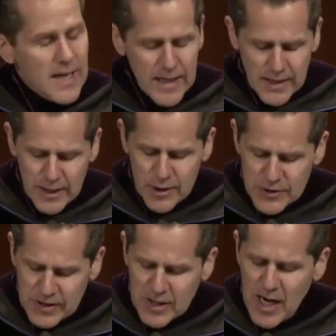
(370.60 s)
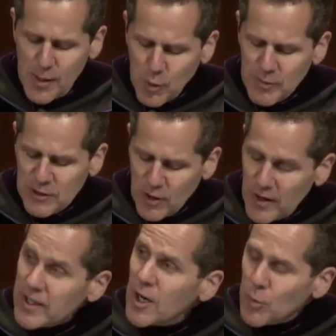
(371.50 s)
In the years to come, we'll be
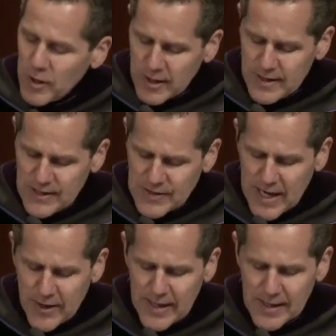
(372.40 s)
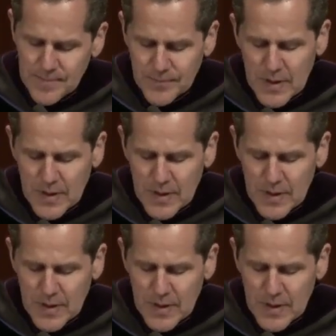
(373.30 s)
growing our work in this area.